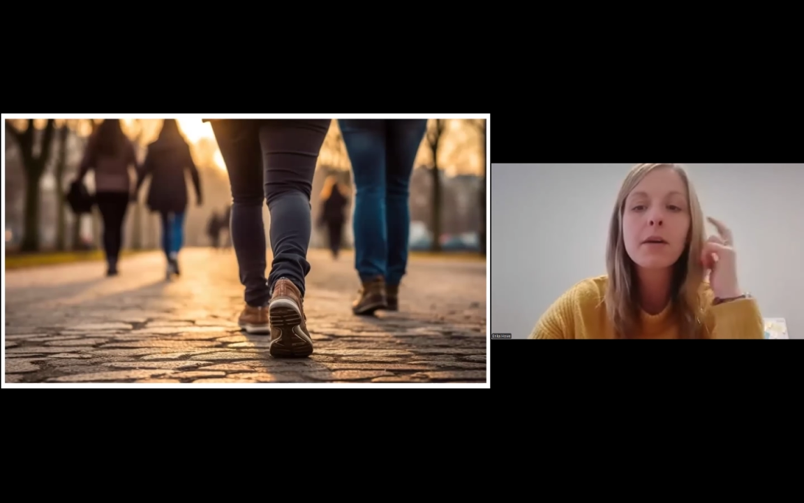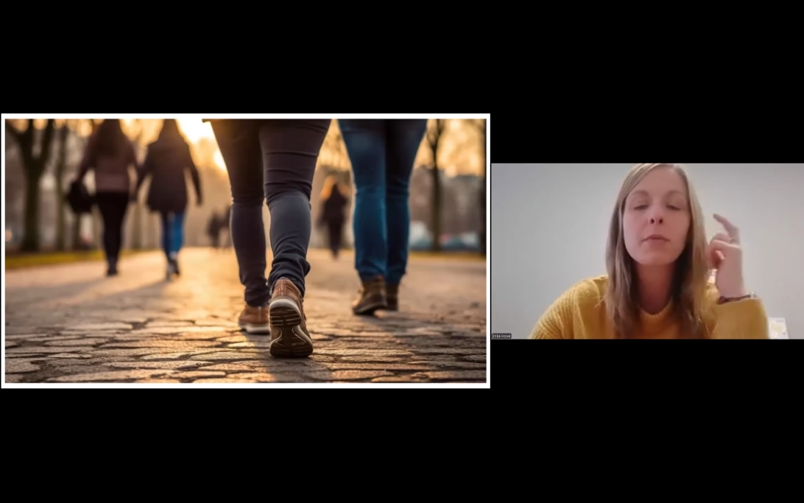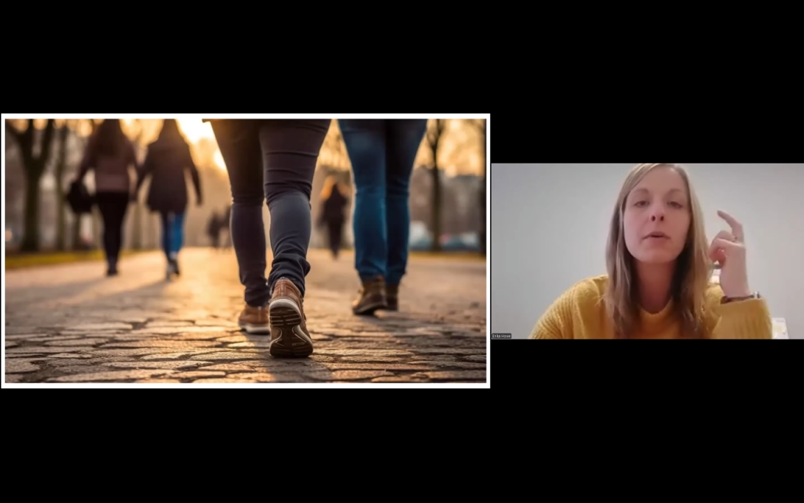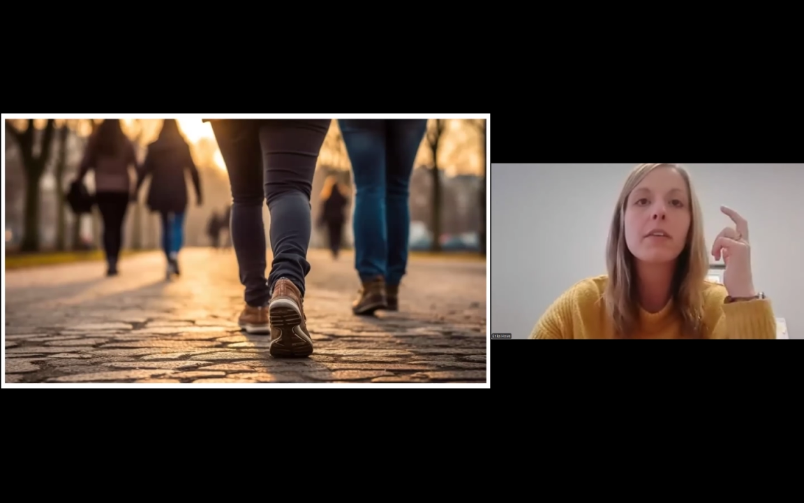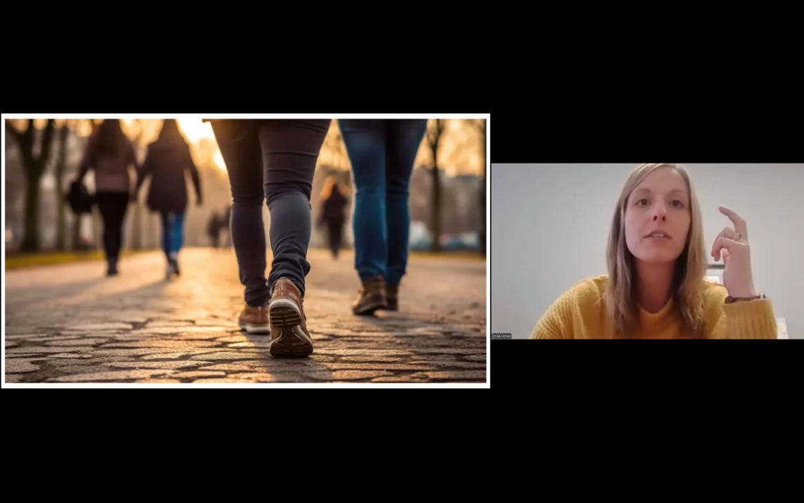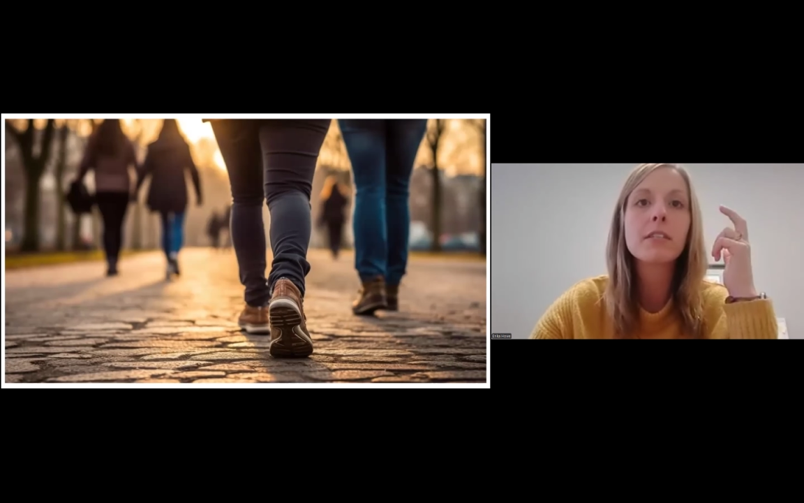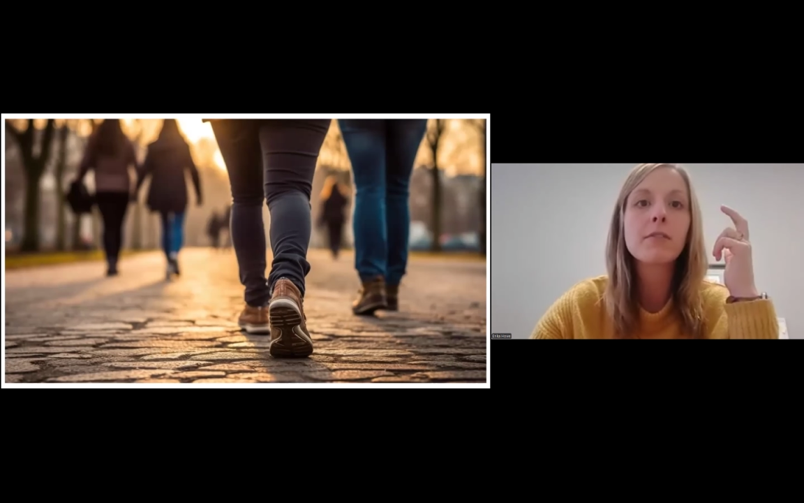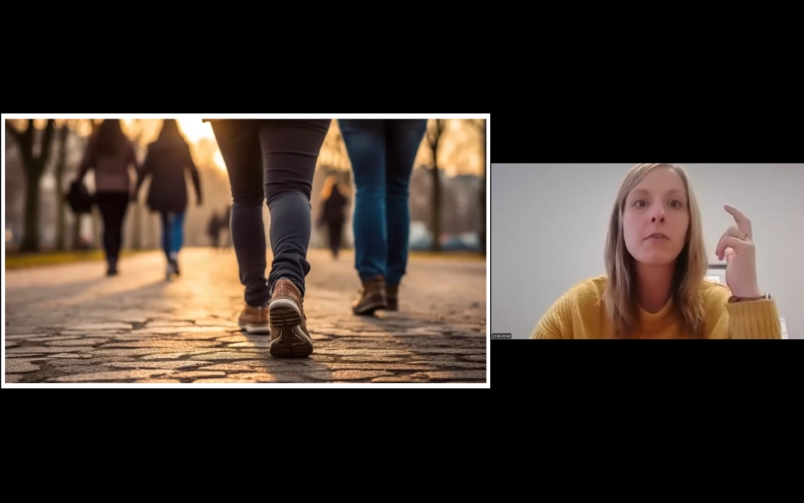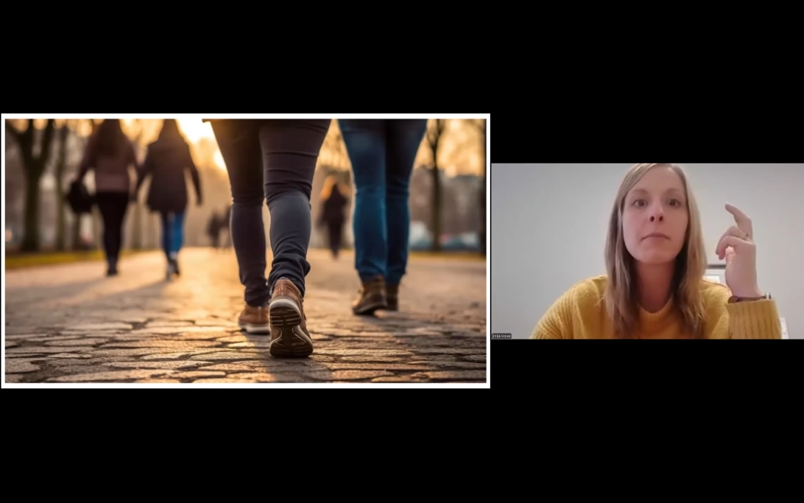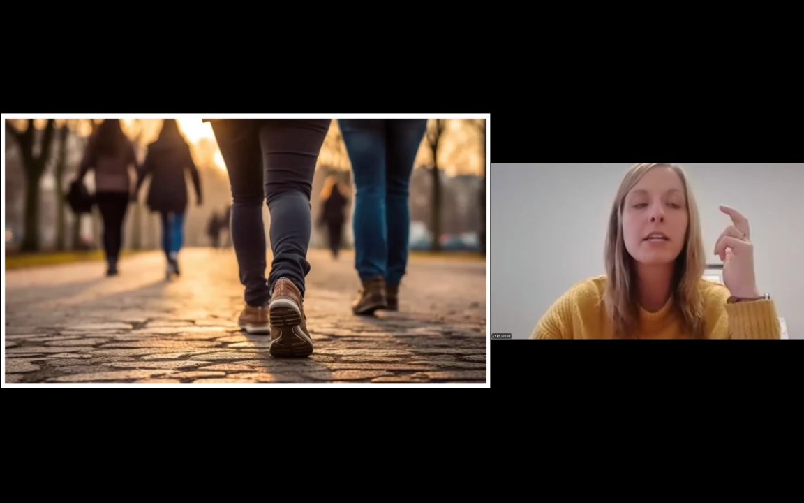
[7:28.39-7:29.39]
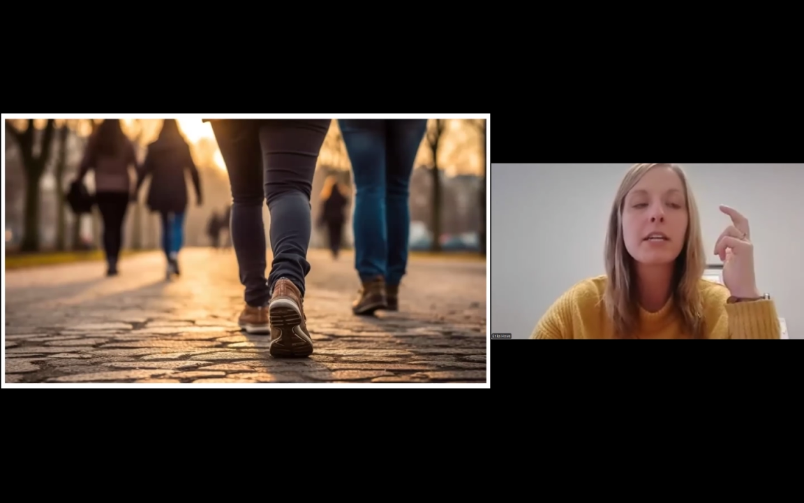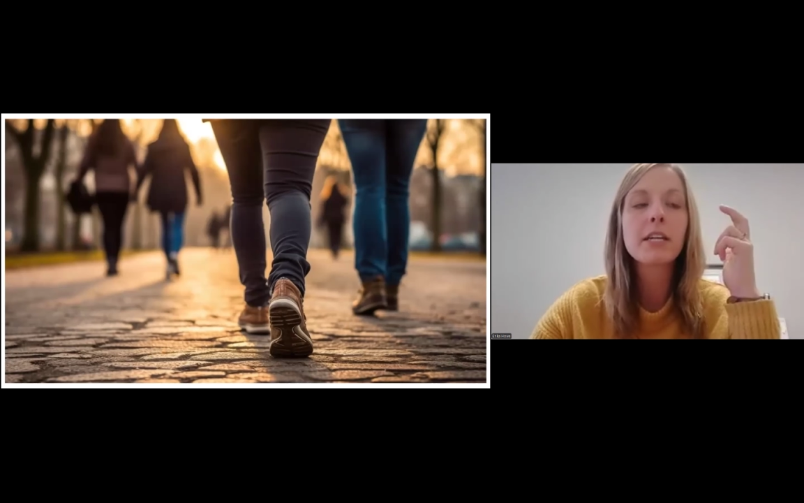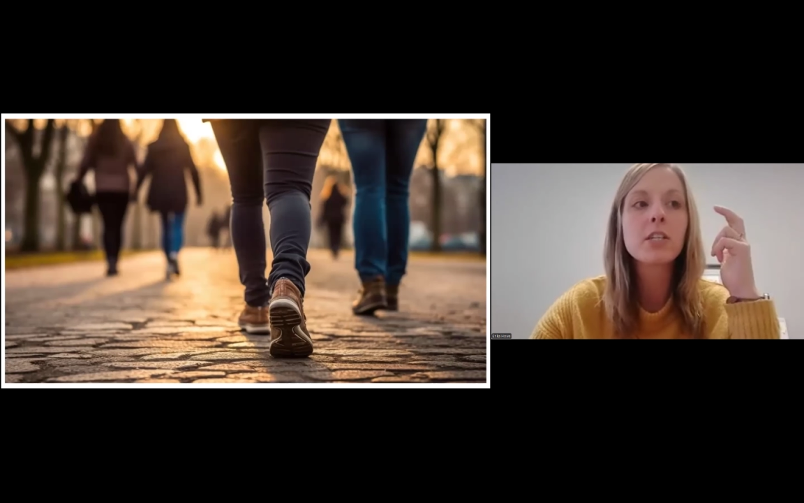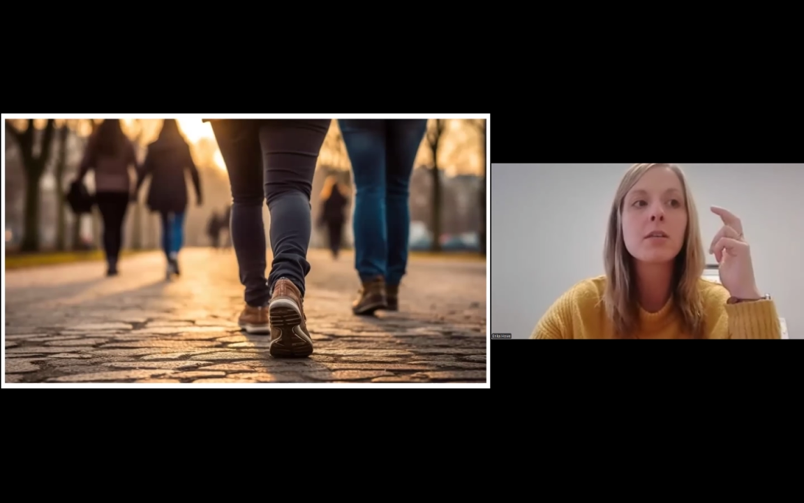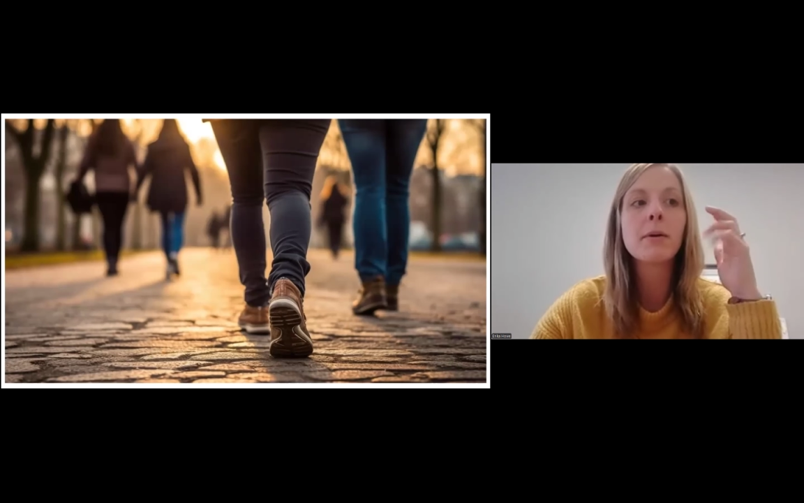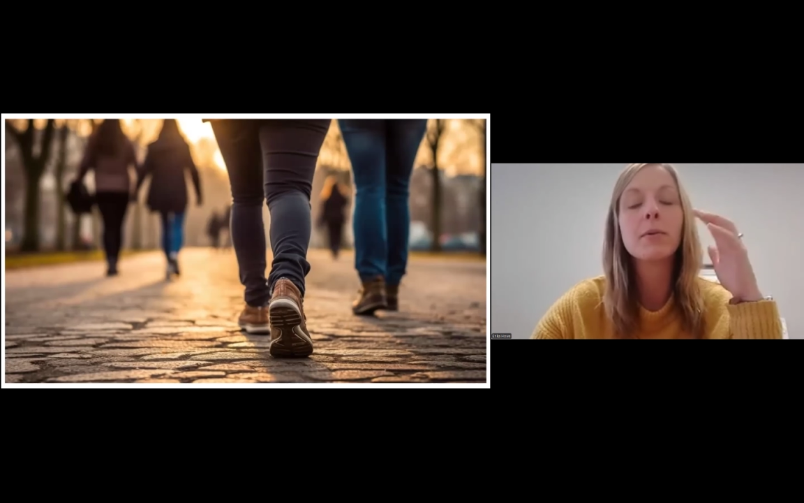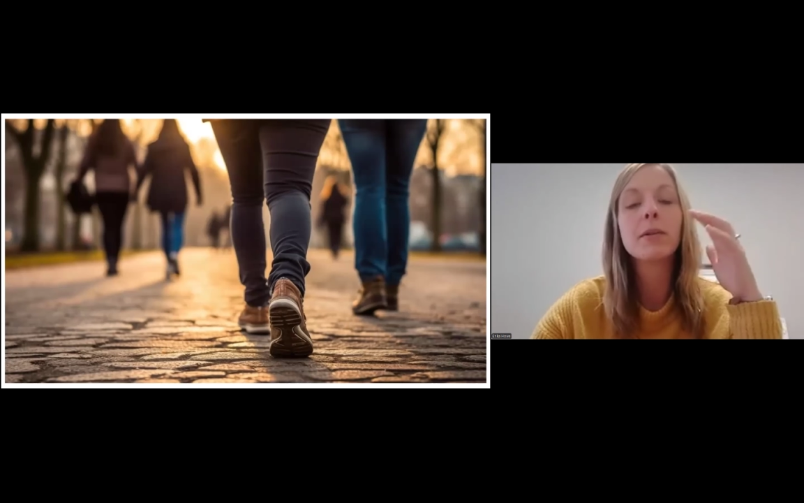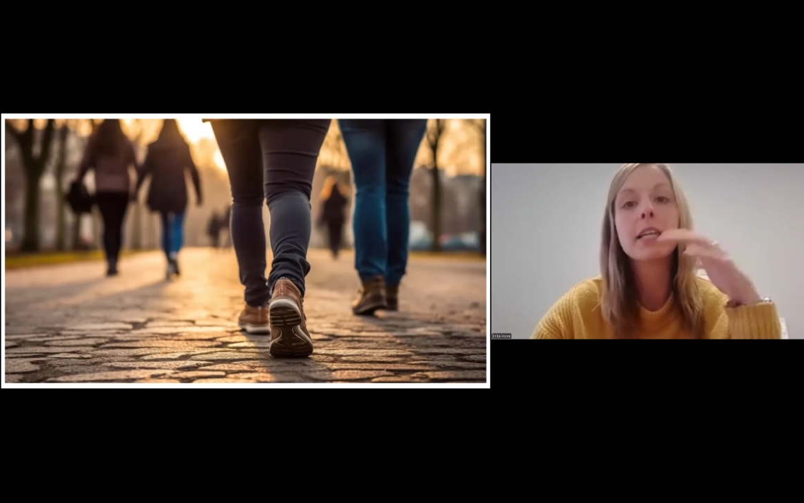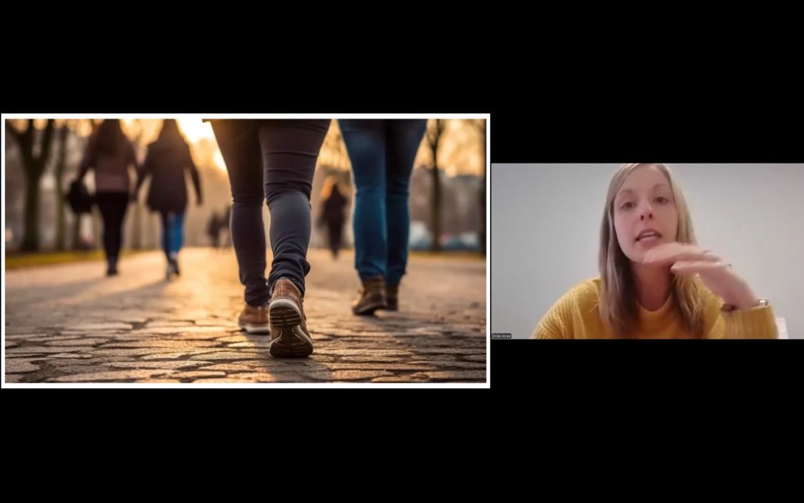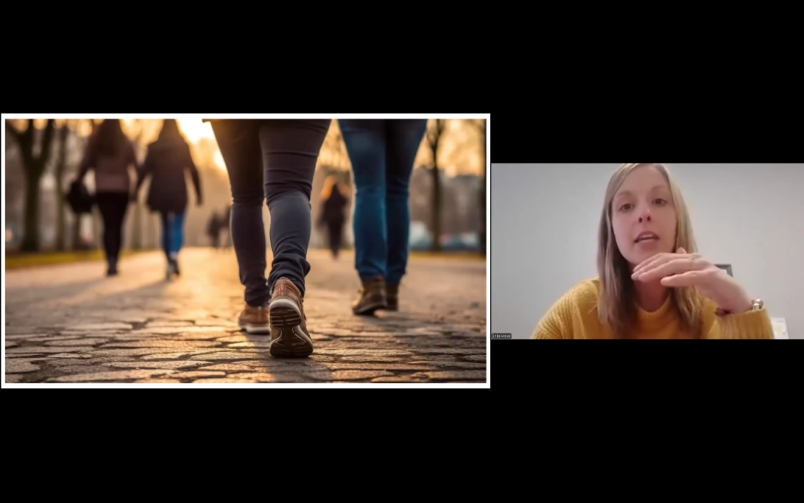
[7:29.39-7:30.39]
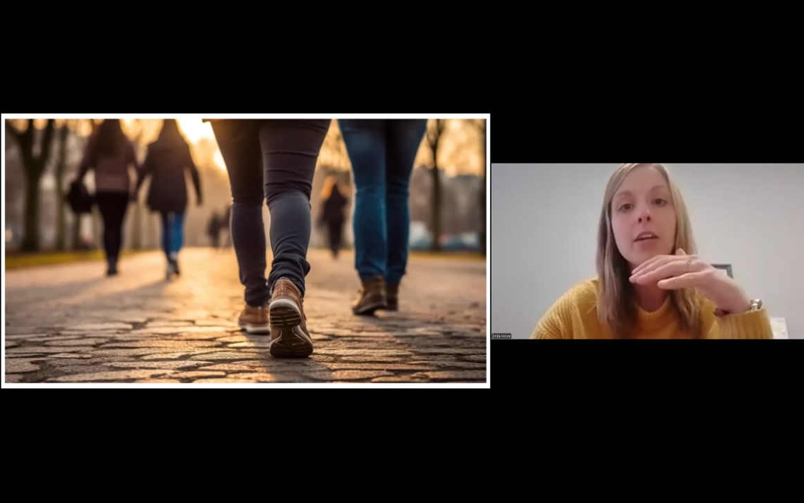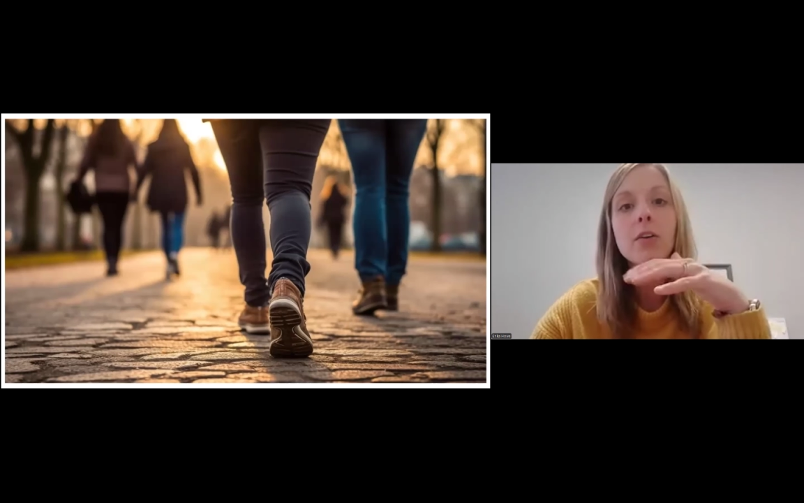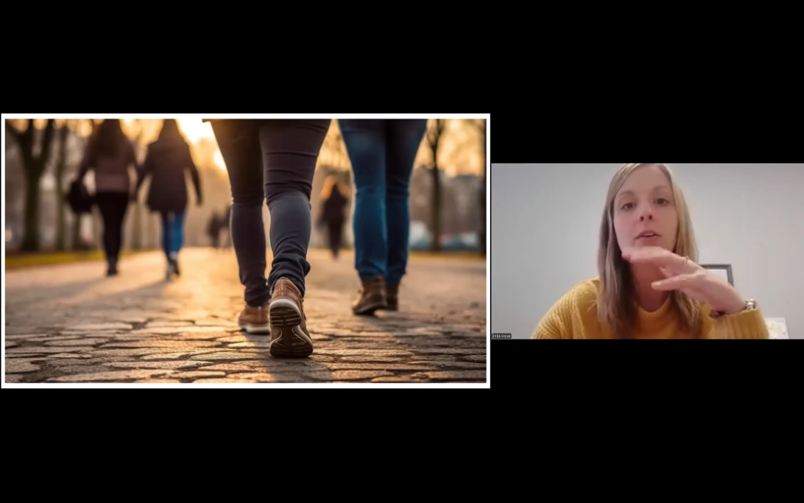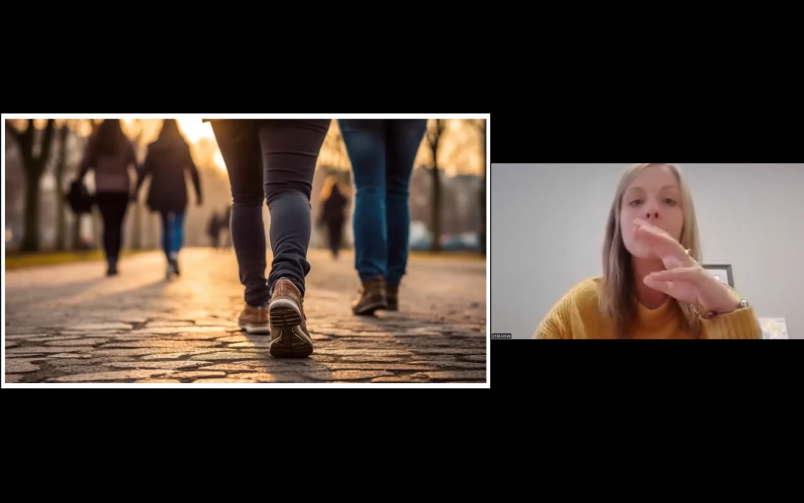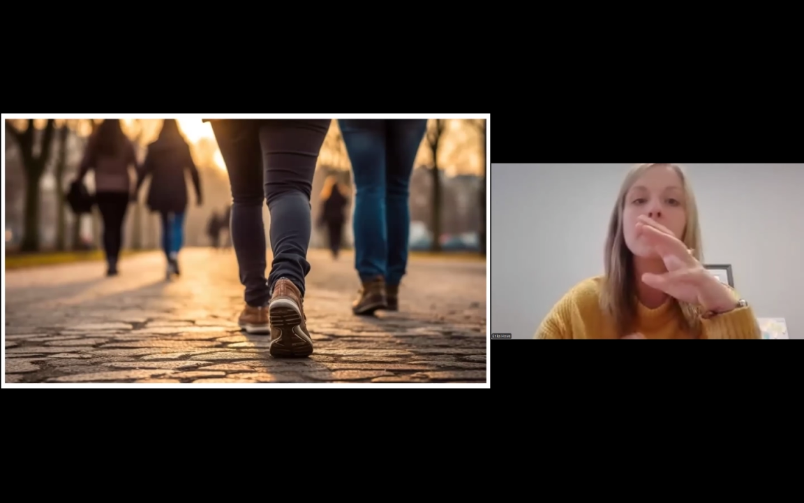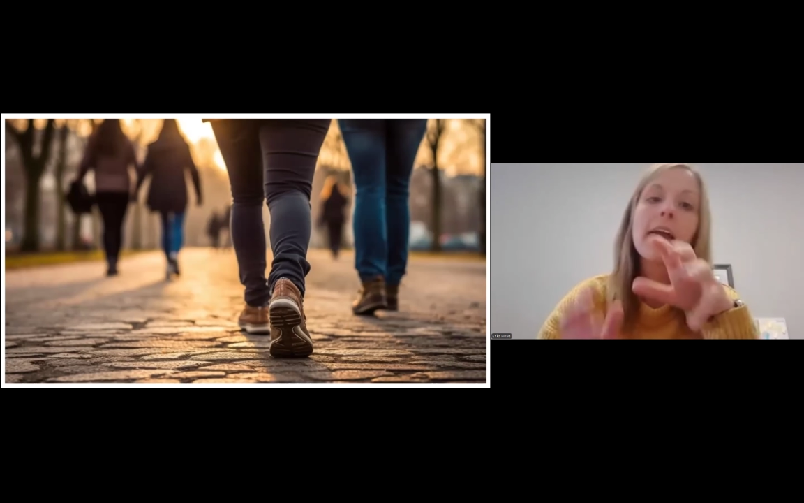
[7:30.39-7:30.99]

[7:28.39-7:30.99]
that will give us information about linear or